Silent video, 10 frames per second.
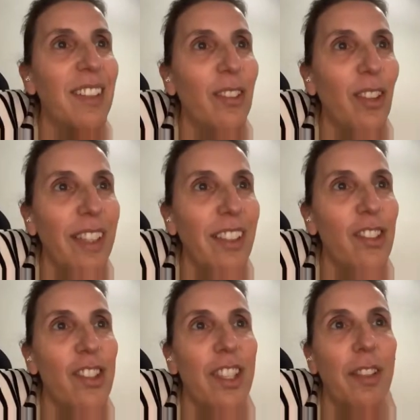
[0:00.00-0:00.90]

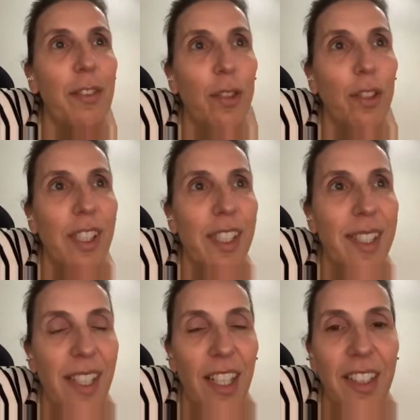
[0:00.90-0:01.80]
strategies for
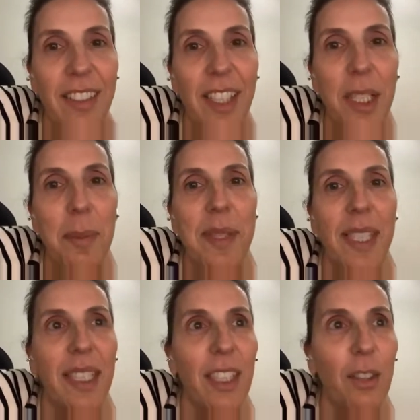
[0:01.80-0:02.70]
startups
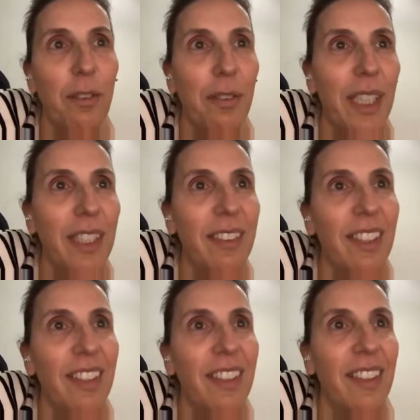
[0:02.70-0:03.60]
and
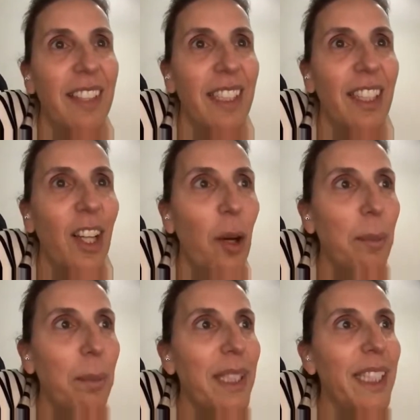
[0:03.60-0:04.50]
innovated
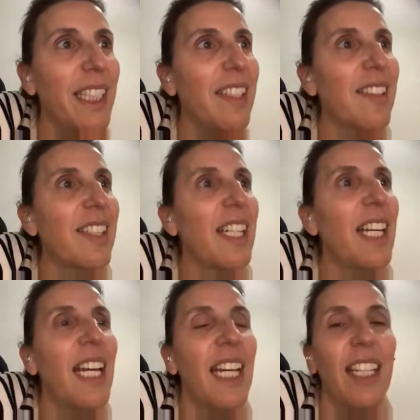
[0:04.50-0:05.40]
companies,
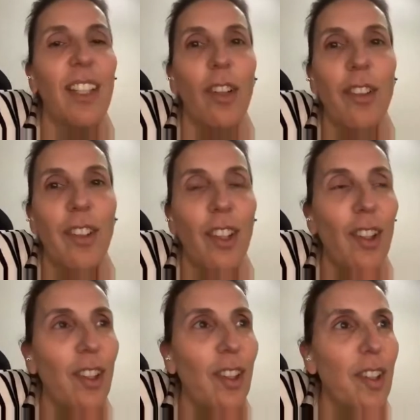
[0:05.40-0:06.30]
and
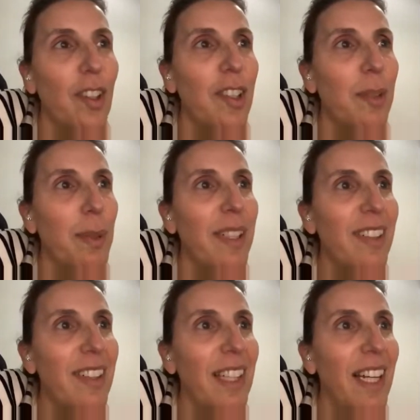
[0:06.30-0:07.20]
also
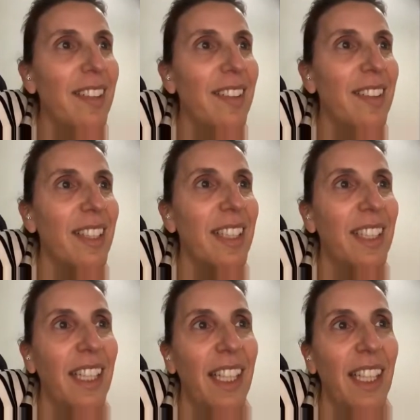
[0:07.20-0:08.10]
specialize in